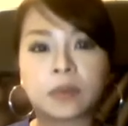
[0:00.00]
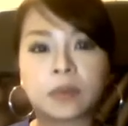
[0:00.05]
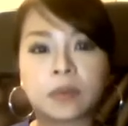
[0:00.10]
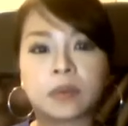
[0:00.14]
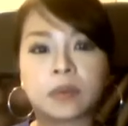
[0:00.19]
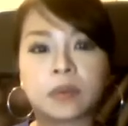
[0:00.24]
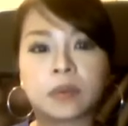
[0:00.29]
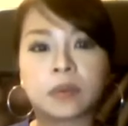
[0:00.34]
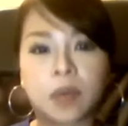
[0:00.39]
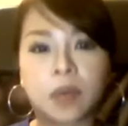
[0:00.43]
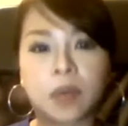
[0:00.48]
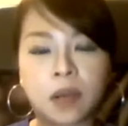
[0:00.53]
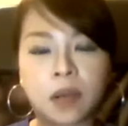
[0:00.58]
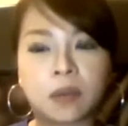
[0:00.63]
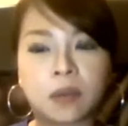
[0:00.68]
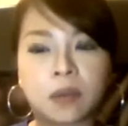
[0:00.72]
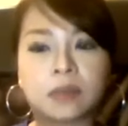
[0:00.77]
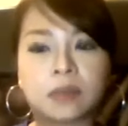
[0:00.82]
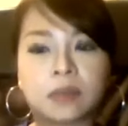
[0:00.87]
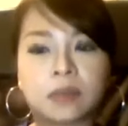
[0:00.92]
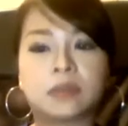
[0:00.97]
Mm. Wow.
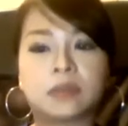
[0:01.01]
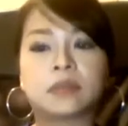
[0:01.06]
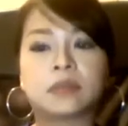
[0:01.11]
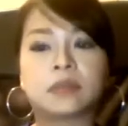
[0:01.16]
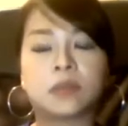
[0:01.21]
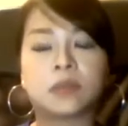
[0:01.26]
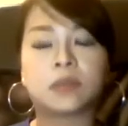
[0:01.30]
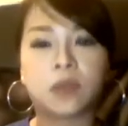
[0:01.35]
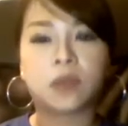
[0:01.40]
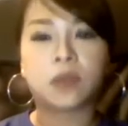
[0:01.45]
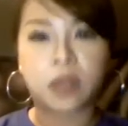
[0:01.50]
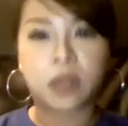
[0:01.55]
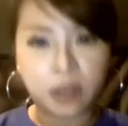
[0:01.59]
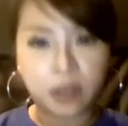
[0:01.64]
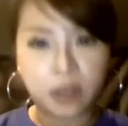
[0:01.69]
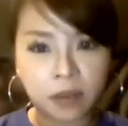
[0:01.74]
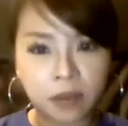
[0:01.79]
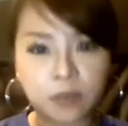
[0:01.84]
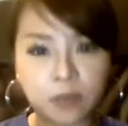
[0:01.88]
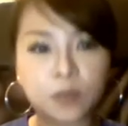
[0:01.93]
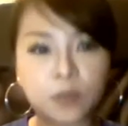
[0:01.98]
Water
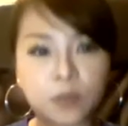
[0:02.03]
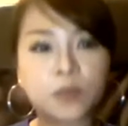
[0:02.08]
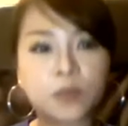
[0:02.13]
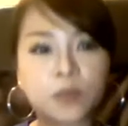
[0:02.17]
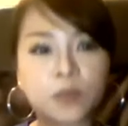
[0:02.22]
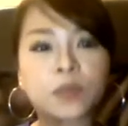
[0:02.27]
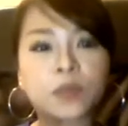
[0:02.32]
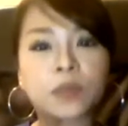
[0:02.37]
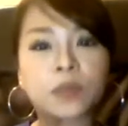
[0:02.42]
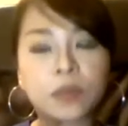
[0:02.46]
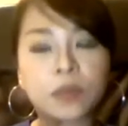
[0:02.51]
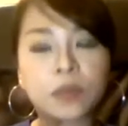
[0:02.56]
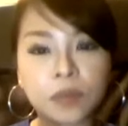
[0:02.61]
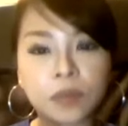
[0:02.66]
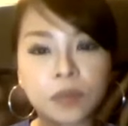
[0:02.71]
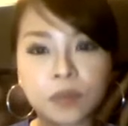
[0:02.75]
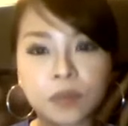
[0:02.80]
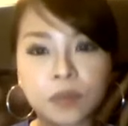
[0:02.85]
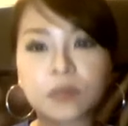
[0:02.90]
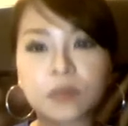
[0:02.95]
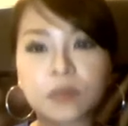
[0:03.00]
Water
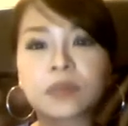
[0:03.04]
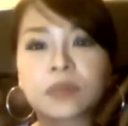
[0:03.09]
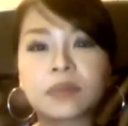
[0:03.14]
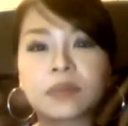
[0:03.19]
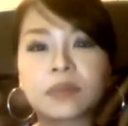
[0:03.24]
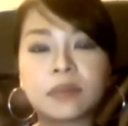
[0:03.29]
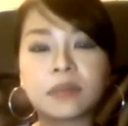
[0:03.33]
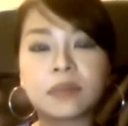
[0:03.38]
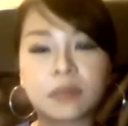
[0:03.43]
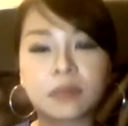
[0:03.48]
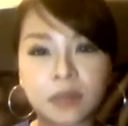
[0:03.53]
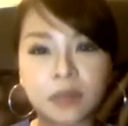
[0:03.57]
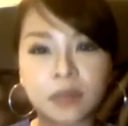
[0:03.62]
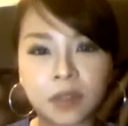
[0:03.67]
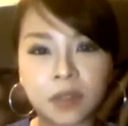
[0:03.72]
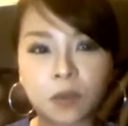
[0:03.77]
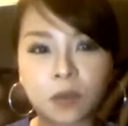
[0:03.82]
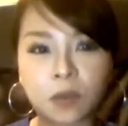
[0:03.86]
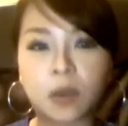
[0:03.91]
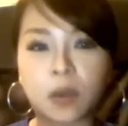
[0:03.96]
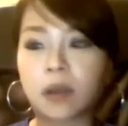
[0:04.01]
yeah.
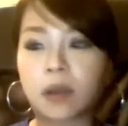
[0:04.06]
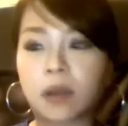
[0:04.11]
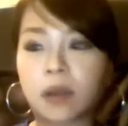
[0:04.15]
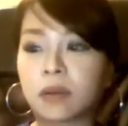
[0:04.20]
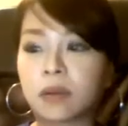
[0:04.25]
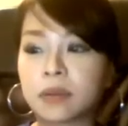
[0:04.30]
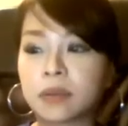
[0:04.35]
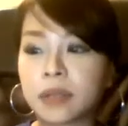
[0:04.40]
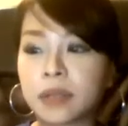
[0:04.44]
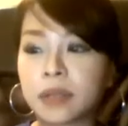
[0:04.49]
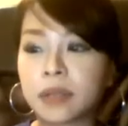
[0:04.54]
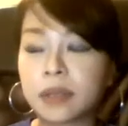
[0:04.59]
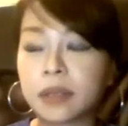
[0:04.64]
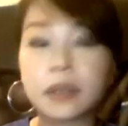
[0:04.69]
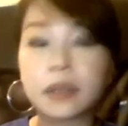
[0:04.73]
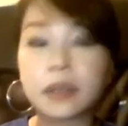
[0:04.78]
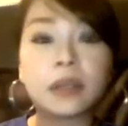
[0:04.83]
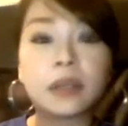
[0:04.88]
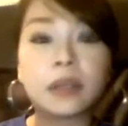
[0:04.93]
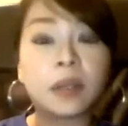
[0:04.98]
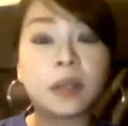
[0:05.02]
Wow.
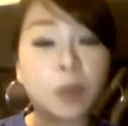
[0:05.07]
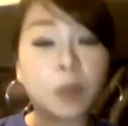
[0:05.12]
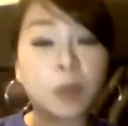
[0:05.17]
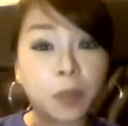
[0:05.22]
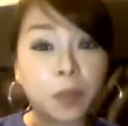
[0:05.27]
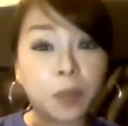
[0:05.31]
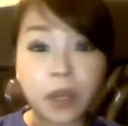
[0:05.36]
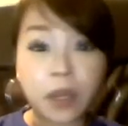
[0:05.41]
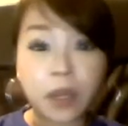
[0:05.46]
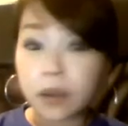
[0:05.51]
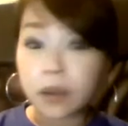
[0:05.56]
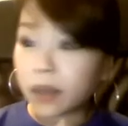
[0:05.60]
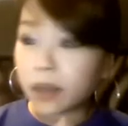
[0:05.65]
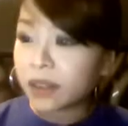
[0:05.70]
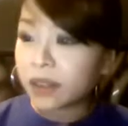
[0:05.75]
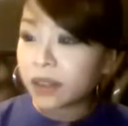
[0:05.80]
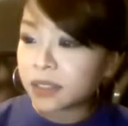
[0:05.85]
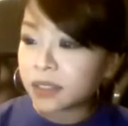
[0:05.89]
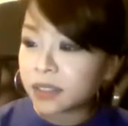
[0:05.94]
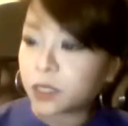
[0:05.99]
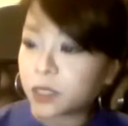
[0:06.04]
But uh,
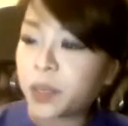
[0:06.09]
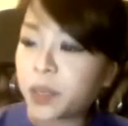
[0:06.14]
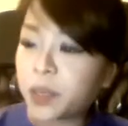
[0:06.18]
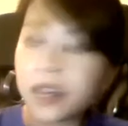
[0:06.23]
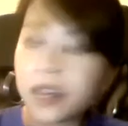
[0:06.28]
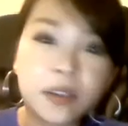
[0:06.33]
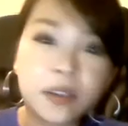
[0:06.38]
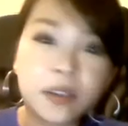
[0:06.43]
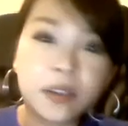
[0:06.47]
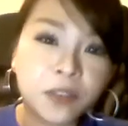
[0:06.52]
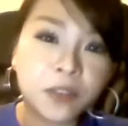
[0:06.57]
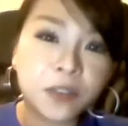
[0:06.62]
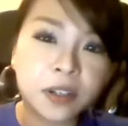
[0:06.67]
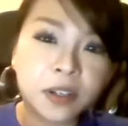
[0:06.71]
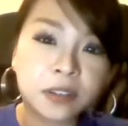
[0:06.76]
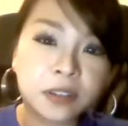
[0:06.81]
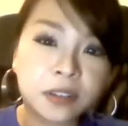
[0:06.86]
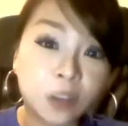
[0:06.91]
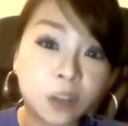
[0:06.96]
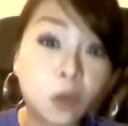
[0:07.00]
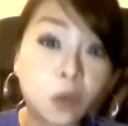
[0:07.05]
actually, speaking of uh,
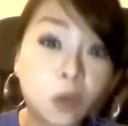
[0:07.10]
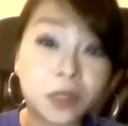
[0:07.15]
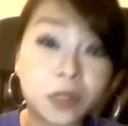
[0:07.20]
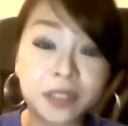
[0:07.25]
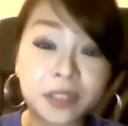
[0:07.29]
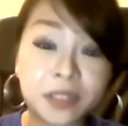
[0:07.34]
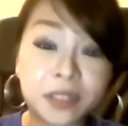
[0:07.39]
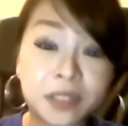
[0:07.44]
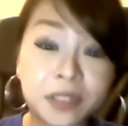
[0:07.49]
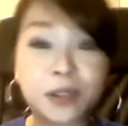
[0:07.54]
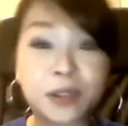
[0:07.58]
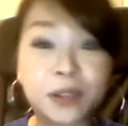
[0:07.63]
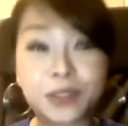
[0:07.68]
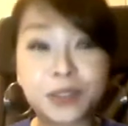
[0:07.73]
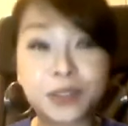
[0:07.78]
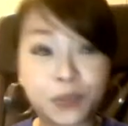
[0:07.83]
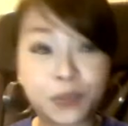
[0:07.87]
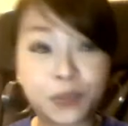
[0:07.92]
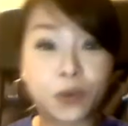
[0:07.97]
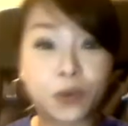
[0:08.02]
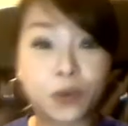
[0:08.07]
saltwater lures
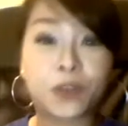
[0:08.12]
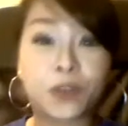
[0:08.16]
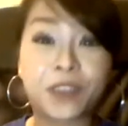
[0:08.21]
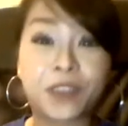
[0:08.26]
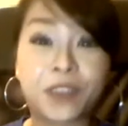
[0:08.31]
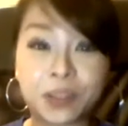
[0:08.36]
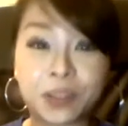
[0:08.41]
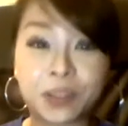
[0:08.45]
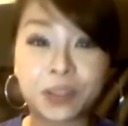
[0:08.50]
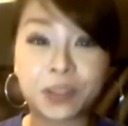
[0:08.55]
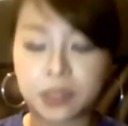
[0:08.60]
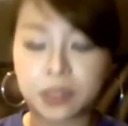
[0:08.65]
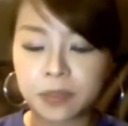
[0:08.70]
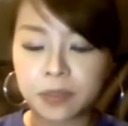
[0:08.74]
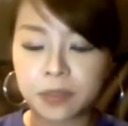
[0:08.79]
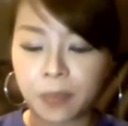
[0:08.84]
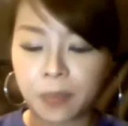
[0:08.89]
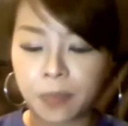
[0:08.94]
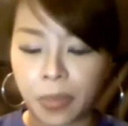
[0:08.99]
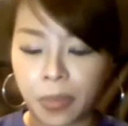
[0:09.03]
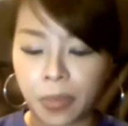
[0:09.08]
for freshwater,
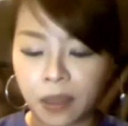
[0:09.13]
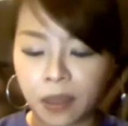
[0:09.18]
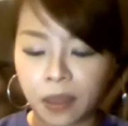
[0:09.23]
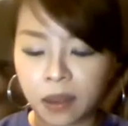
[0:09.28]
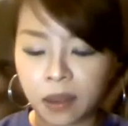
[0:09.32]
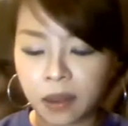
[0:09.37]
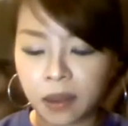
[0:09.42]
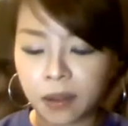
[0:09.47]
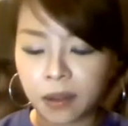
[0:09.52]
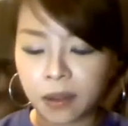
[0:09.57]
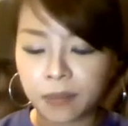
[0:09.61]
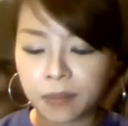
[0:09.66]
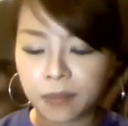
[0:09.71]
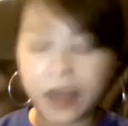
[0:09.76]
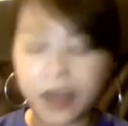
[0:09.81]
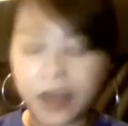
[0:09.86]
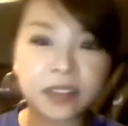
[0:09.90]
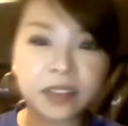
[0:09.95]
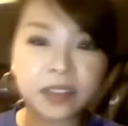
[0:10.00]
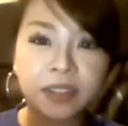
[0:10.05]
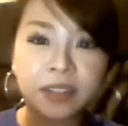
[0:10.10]
um,
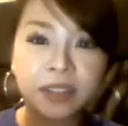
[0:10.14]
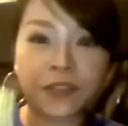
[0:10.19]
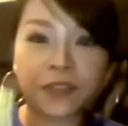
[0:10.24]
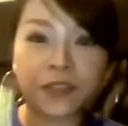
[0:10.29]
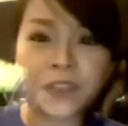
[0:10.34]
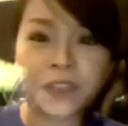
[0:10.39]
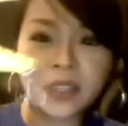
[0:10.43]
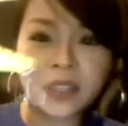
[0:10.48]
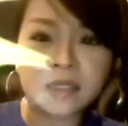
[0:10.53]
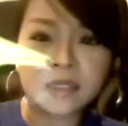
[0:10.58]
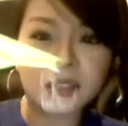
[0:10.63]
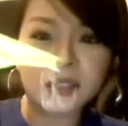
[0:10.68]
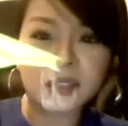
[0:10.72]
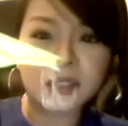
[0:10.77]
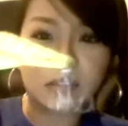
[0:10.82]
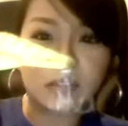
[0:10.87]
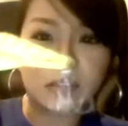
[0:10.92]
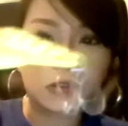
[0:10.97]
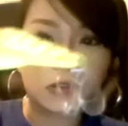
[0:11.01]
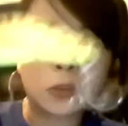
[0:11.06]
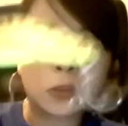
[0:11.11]
actually, the VITS is
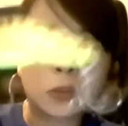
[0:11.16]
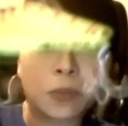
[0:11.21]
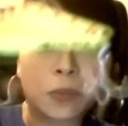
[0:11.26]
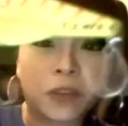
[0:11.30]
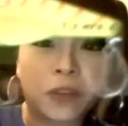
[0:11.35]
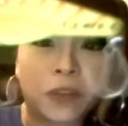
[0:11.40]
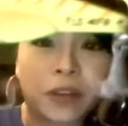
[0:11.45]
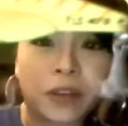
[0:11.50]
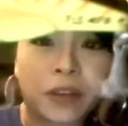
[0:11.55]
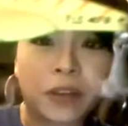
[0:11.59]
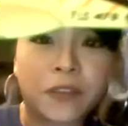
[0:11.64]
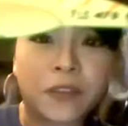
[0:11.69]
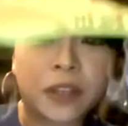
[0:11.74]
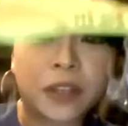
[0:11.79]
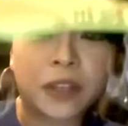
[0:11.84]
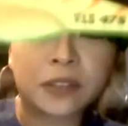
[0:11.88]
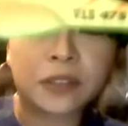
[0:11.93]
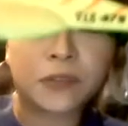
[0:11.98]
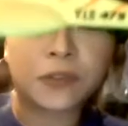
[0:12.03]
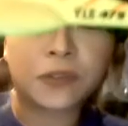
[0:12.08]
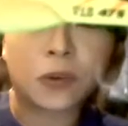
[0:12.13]
also very
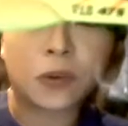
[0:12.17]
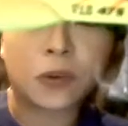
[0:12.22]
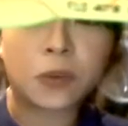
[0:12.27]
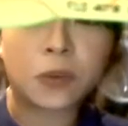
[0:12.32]
effective for